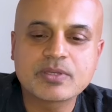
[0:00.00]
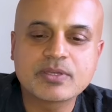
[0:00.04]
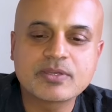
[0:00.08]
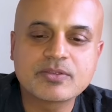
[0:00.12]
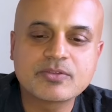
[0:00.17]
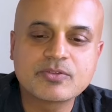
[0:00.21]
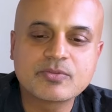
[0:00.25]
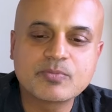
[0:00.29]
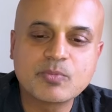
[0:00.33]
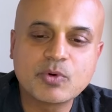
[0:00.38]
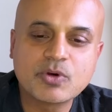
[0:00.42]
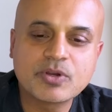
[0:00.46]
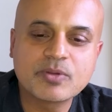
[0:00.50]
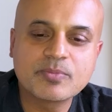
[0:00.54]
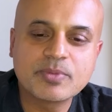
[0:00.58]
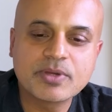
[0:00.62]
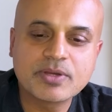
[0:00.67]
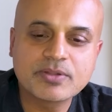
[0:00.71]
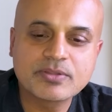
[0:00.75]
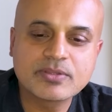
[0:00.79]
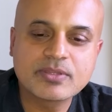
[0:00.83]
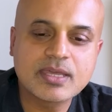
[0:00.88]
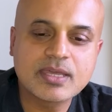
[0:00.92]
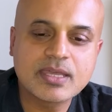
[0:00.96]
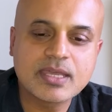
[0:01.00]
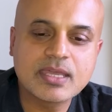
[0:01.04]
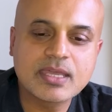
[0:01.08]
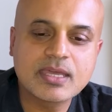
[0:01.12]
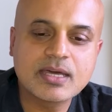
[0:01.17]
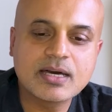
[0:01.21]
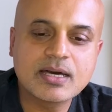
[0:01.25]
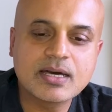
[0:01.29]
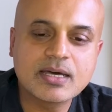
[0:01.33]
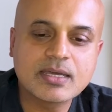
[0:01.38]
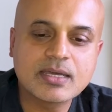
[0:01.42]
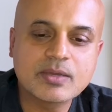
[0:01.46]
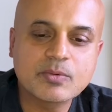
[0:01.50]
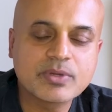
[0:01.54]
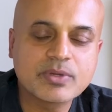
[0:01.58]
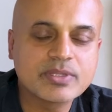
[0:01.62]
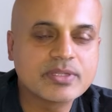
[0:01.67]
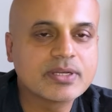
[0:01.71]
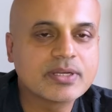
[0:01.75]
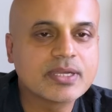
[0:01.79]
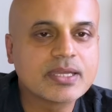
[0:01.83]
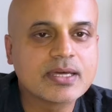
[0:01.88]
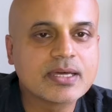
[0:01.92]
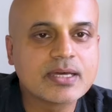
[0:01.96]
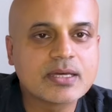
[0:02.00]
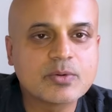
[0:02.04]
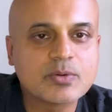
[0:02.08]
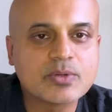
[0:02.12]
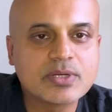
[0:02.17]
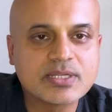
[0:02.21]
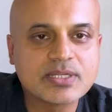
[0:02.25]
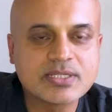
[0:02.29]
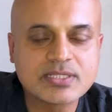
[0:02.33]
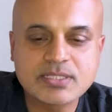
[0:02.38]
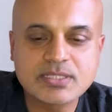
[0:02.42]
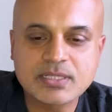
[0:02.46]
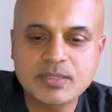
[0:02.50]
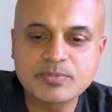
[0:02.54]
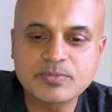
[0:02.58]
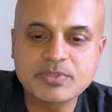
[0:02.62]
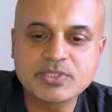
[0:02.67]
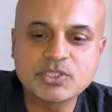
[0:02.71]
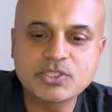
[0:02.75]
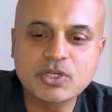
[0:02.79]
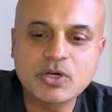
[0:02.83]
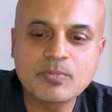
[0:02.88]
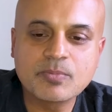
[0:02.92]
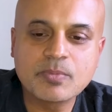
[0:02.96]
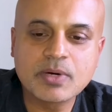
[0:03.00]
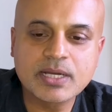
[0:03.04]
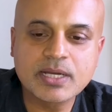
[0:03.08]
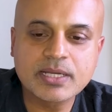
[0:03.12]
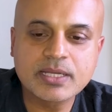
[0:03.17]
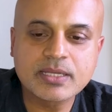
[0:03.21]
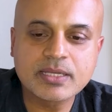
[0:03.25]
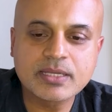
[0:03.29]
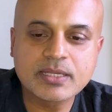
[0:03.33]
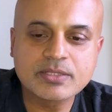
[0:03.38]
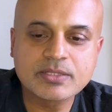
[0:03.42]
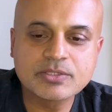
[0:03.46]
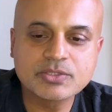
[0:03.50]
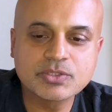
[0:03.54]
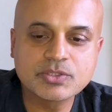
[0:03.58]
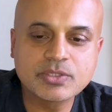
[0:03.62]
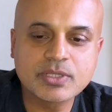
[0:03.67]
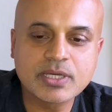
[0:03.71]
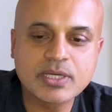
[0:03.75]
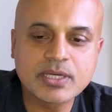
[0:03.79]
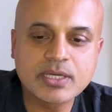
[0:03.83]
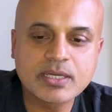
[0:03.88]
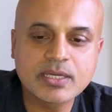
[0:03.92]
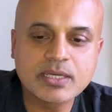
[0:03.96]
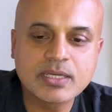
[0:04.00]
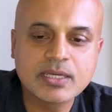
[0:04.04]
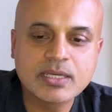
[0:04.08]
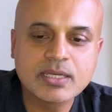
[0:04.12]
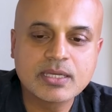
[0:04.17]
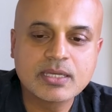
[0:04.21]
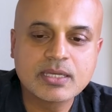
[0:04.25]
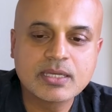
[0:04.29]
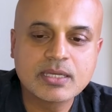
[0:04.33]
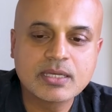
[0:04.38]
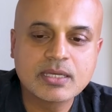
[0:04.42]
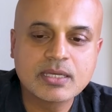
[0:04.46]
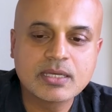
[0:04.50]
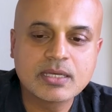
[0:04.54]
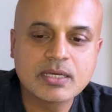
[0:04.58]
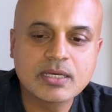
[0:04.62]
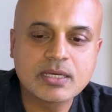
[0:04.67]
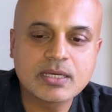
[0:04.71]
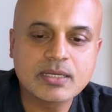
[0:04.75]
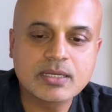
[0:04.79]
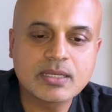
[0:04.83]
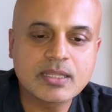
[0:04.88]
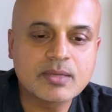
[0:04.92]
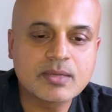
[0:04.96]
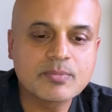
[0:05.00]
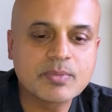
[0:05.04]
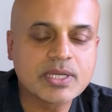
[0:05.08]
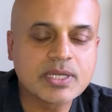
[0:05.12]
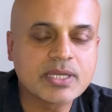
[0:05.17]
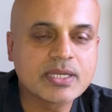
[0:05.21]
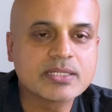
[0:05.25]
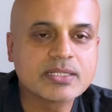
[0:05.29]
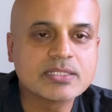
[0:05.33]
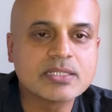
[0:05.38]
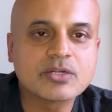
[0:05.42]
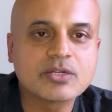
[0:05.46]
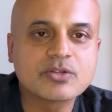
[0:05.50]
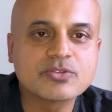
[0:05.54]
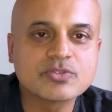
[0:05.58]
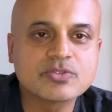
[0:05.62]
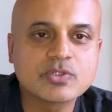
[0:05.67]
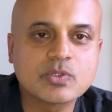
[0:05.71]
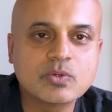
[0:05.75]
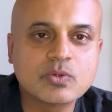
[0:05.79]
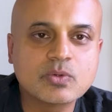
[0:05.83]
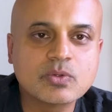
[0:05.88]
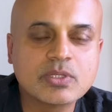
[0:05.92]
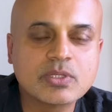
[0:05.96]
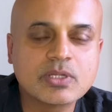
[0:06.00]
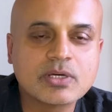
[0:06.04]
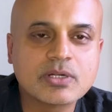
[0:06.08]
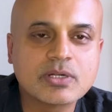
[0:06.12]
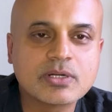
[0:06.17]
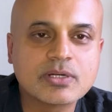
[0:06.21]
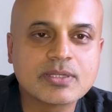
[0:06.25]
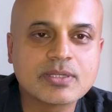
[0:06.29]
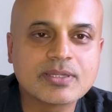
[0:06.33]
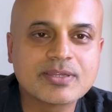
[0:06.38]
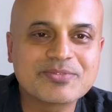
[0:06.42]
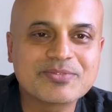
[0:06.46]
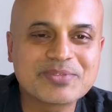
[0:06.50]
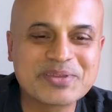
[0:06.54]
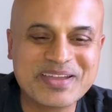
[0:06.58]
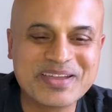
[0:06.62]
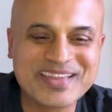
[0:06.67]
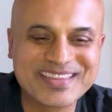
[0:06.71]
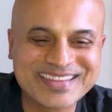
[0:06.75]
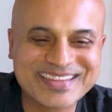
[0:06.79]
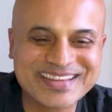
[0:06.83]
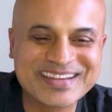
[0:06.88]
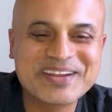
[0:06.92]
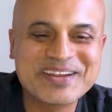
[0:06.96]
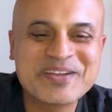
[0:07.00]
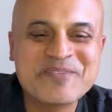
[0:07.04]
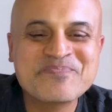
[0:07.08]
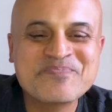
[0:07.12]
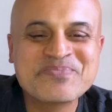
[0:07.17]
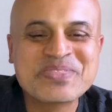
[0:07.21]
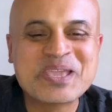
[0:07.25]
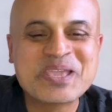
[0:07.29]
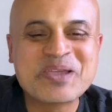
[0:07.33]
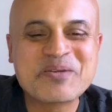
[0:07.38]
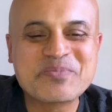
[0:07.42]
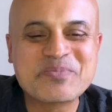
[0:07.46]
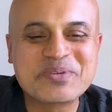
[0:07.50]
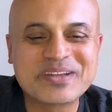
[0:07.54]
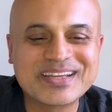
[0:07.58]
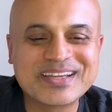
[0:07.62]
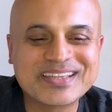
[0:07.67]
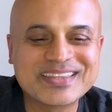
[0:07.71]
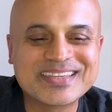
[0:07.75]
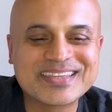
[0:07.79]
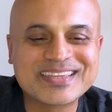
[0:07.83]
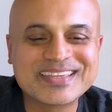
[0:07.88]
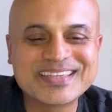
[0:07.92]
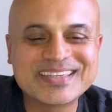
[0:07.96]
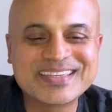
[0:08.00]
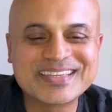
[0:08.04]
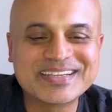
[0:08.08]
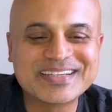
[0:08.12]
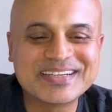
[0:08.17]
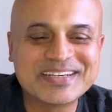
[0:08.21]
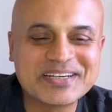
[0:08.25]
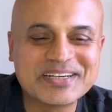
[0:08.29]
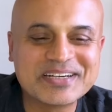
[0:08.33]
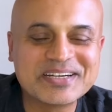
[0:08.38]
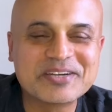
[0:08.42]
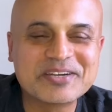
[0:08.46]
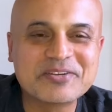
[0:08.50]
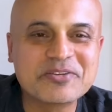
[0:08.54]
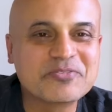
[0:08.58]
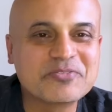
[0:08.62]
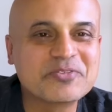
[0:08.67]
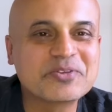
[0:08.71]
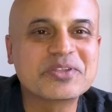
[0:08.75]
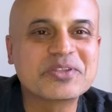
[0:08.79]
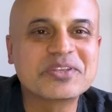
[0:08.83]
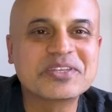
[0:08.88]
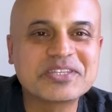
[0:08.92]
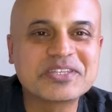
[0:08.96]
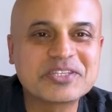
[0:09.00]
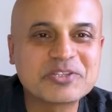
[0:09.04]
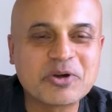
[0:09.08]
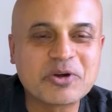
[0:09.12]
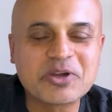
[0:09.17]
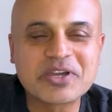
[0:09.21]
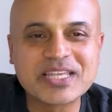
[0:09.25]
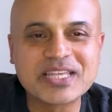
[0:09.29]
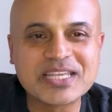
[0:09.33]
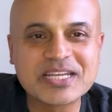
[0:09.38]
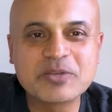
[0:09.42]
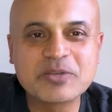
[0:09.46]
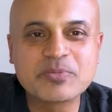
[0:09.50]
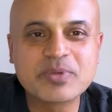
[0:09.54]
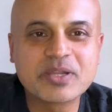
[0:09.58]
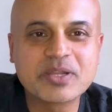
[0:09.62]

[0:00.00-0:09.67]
is more about the AI, whether AI will disrupt the job market and should I uh, take my kids out of school or leave them there. But I think uh, uh, if you can talk a little